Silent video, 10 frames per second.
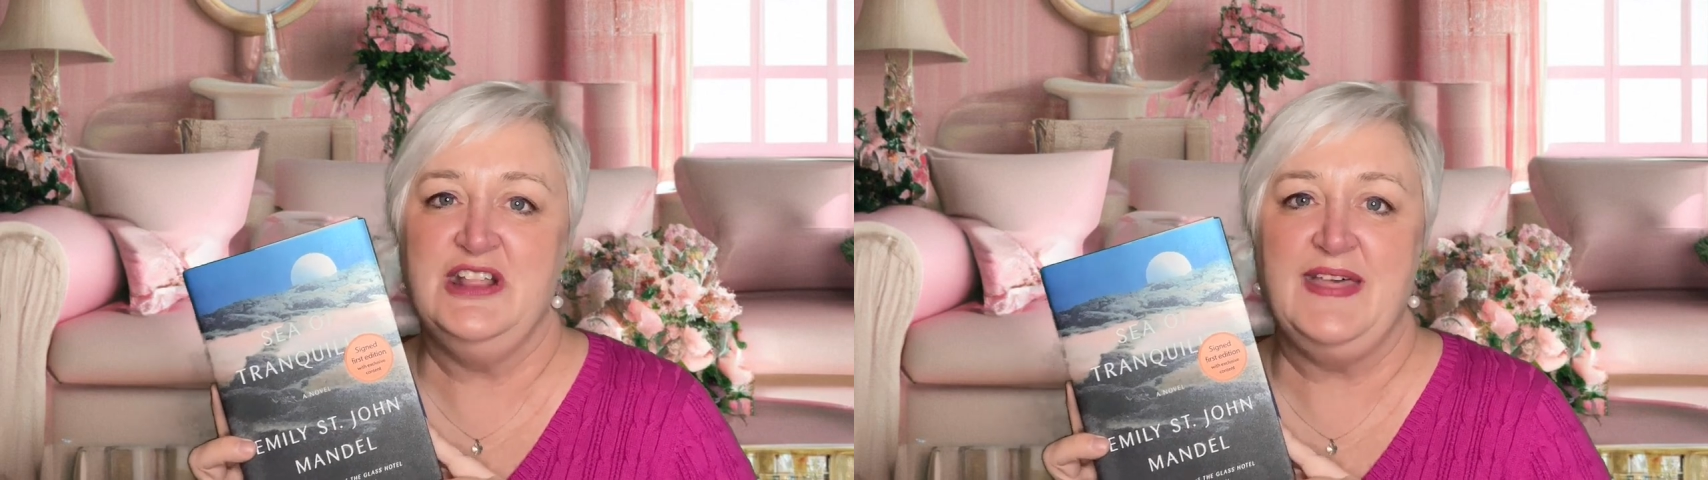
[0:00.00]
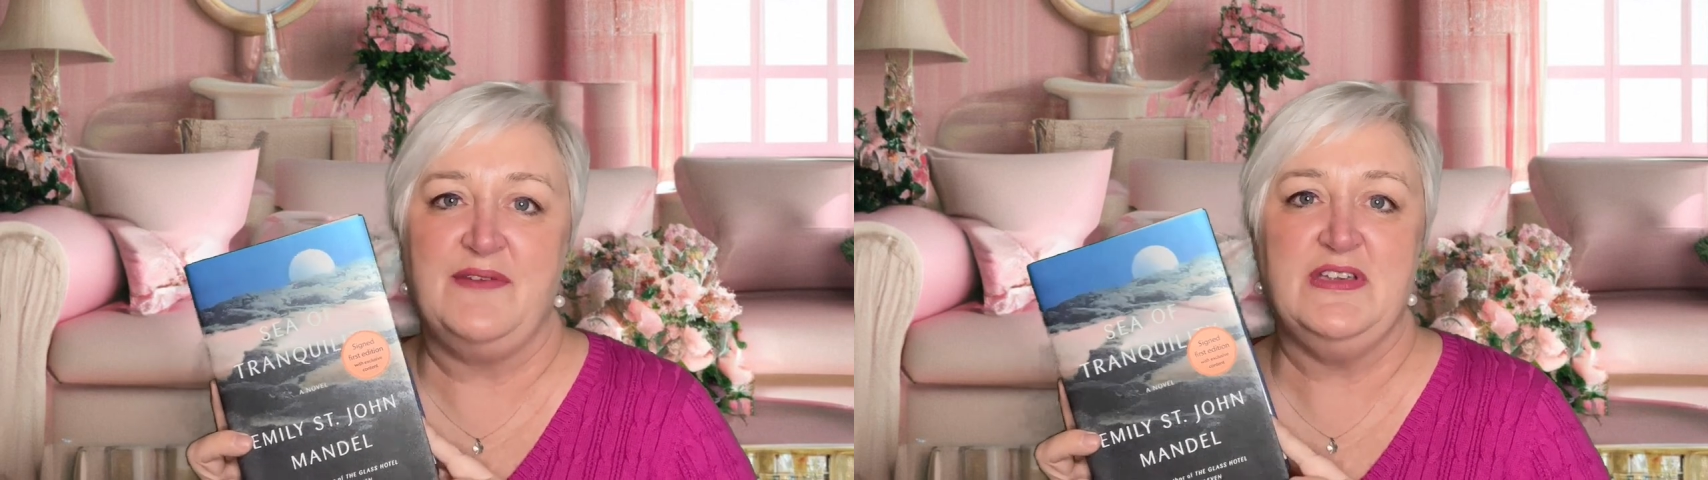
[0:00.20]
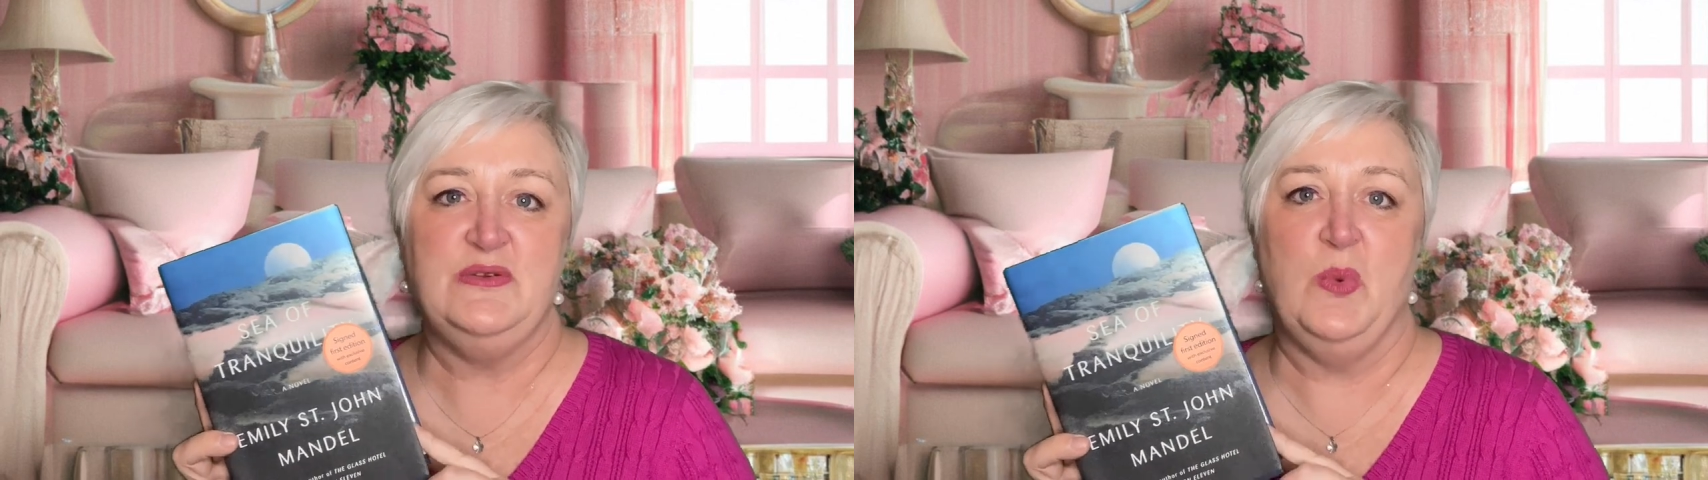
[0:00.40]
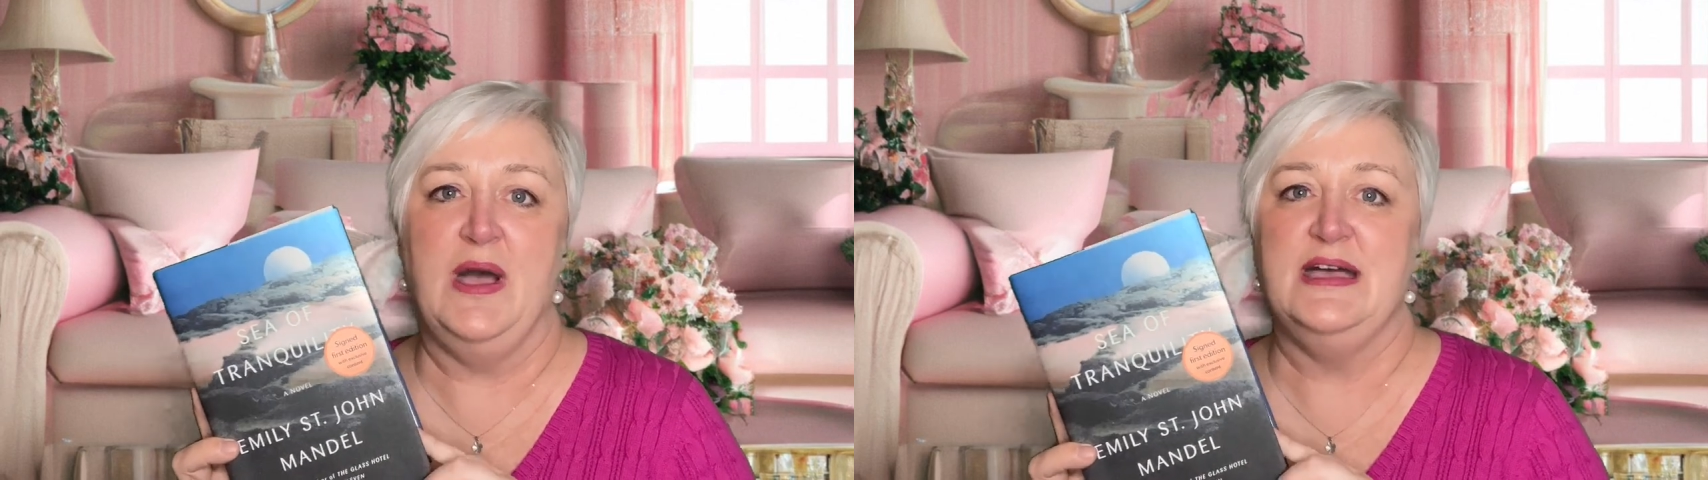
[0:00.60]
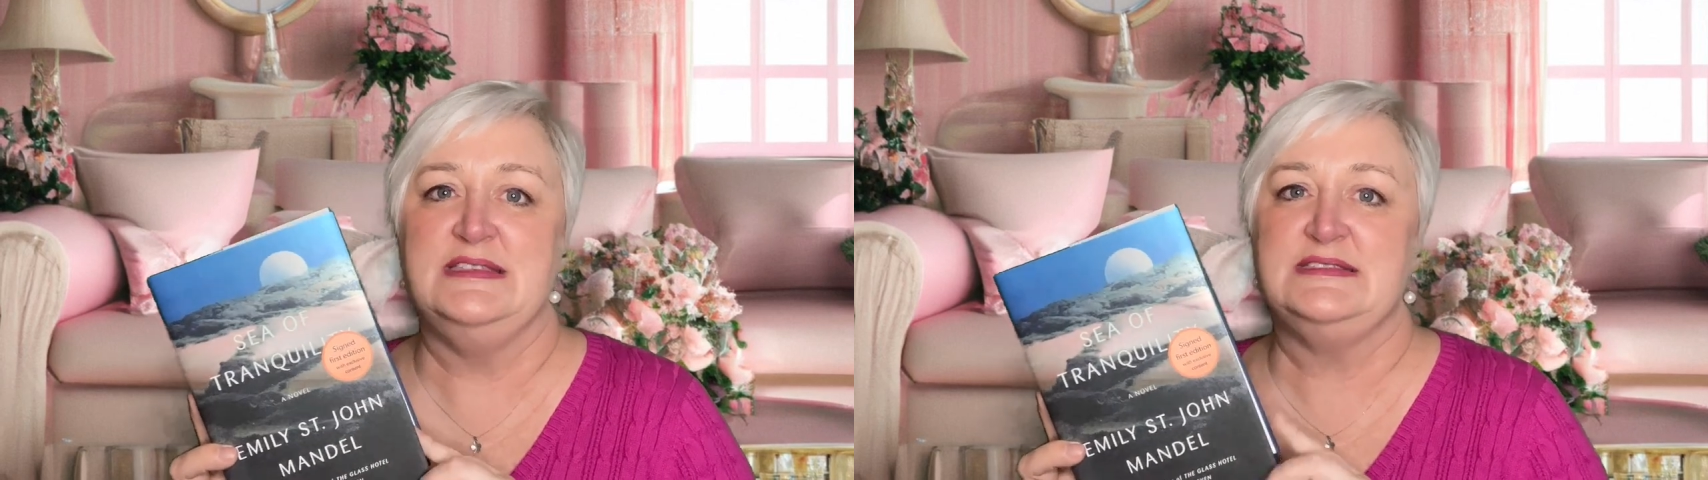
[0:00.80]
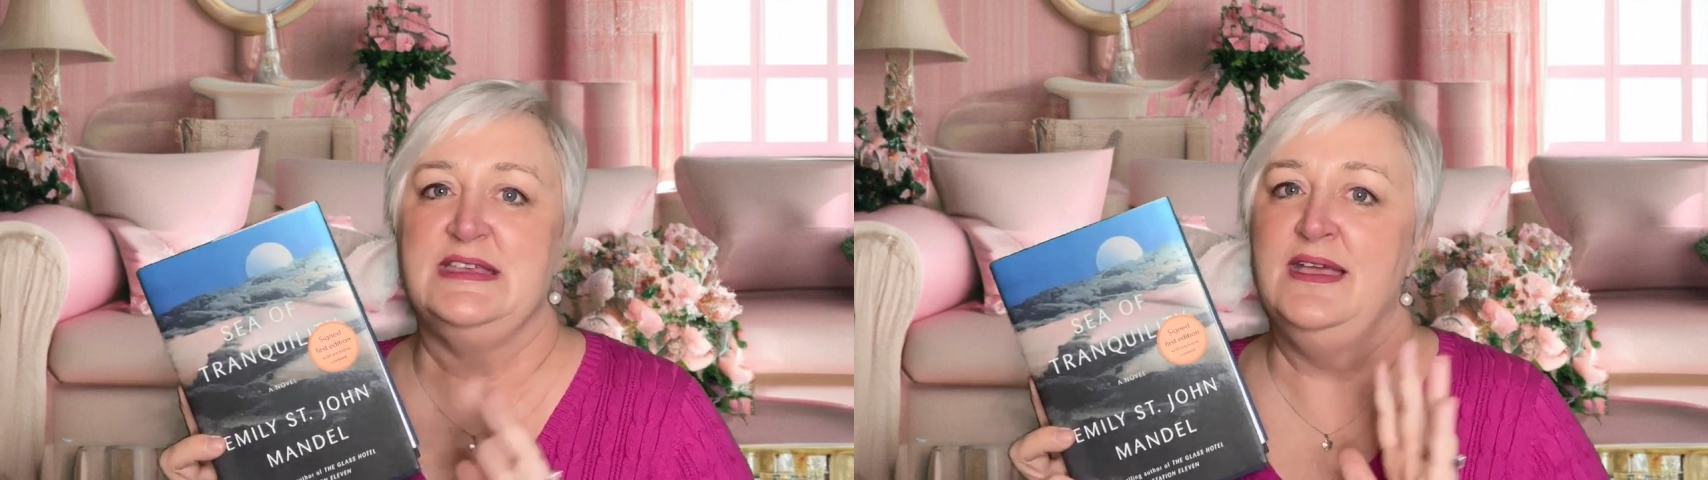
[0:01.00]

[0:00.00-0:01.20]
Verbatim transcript: Eleven was